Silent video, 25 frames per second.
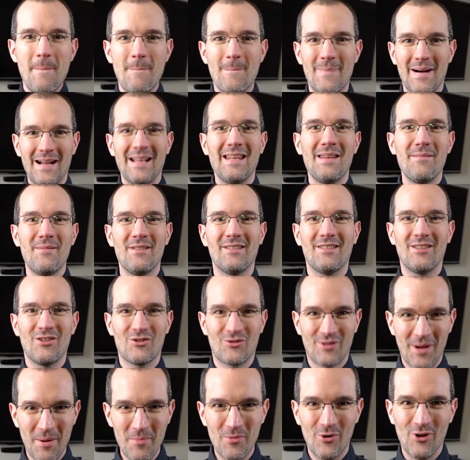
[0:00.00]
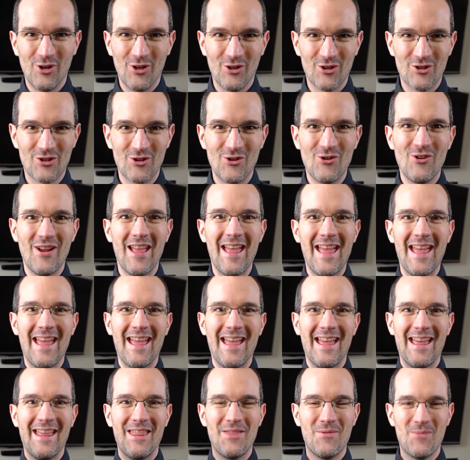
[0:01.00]
My name is István Bújdosó,
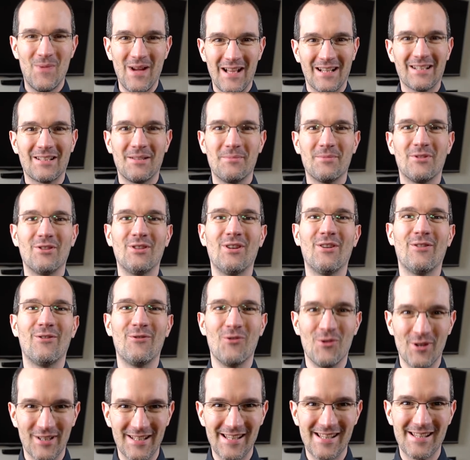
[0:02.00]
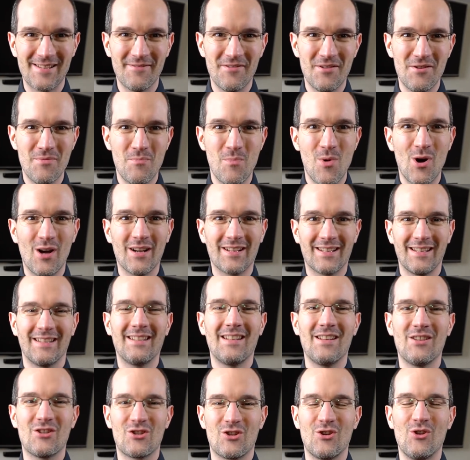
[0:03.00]
and welcome to the 47
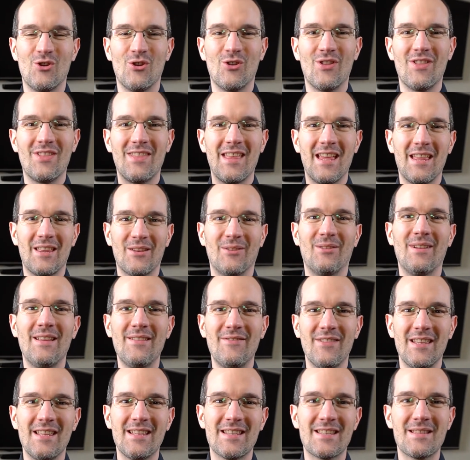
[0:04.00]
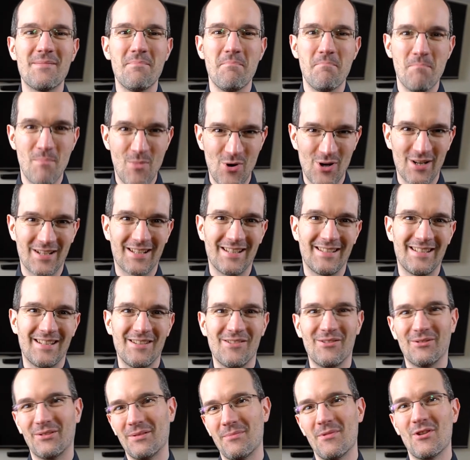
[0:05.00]
Marketing Show that reveals marketing
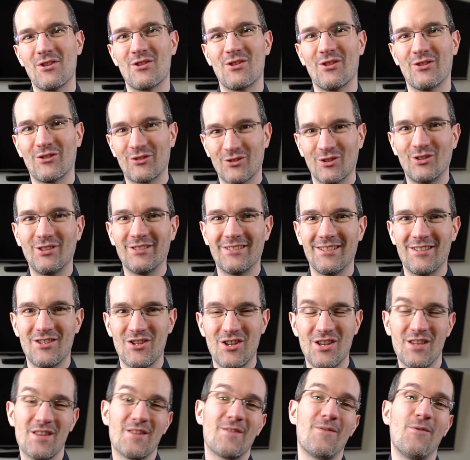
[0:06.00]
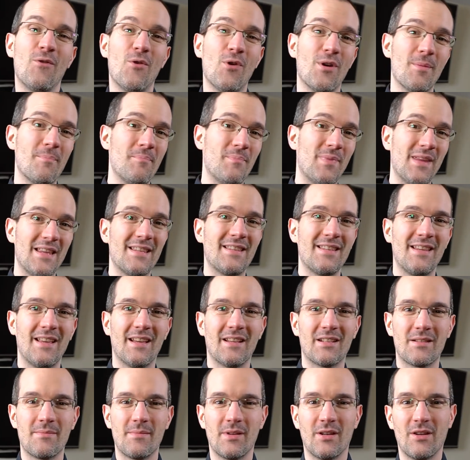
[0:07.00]
automation strategies for busy
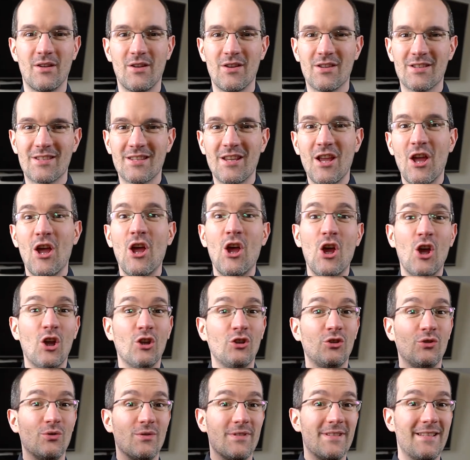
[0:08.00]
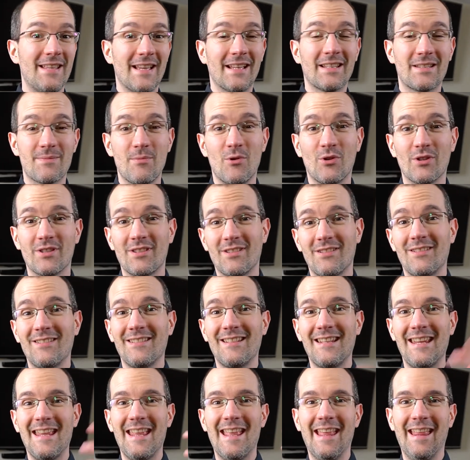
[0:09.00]
entrepreneurs to get more
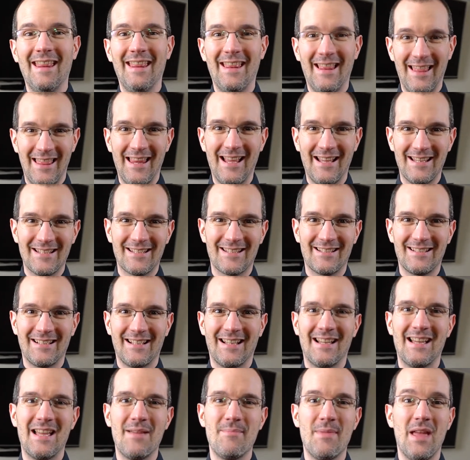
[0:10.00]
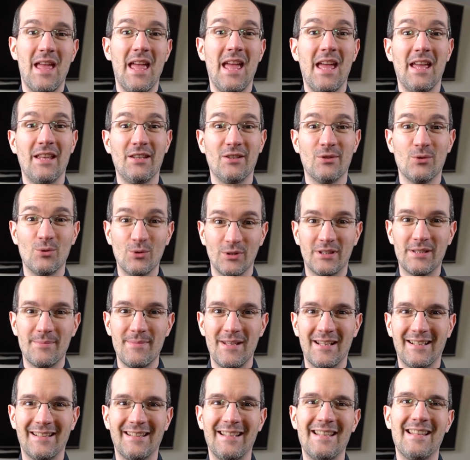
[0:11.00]
done in less time and
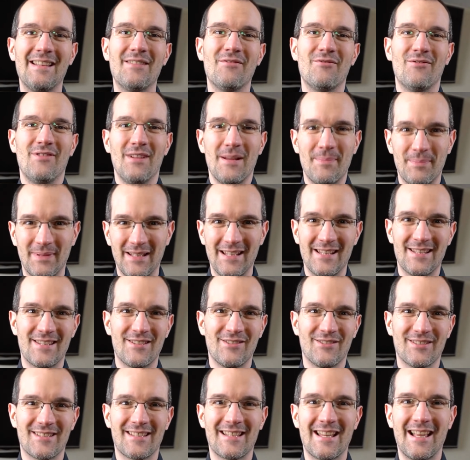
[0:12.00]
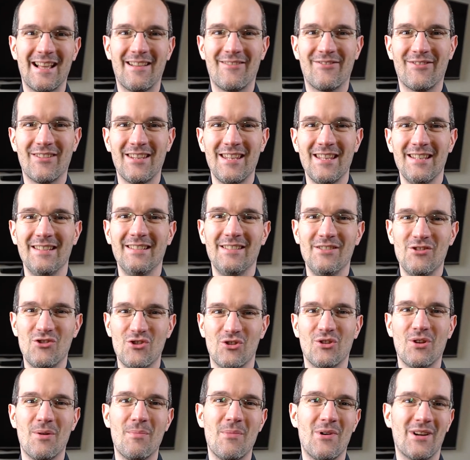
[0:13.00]
ultimately replace yourself in
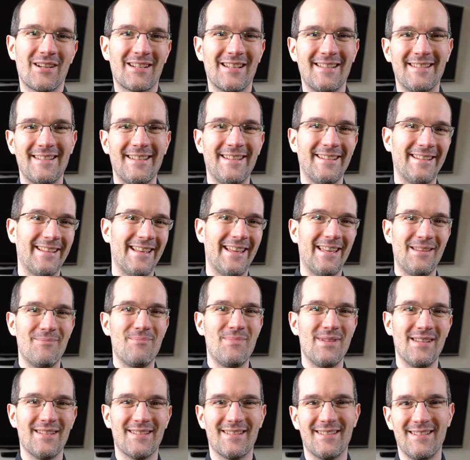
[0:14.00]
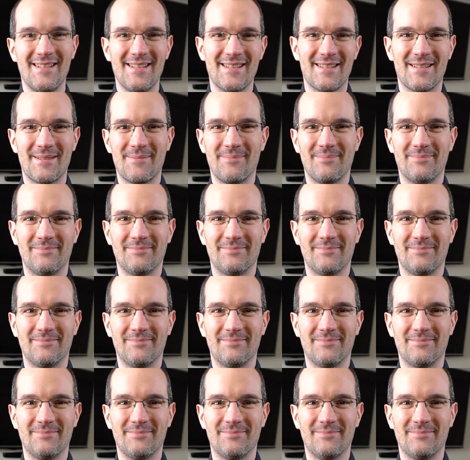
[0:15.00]
digital marketing and business.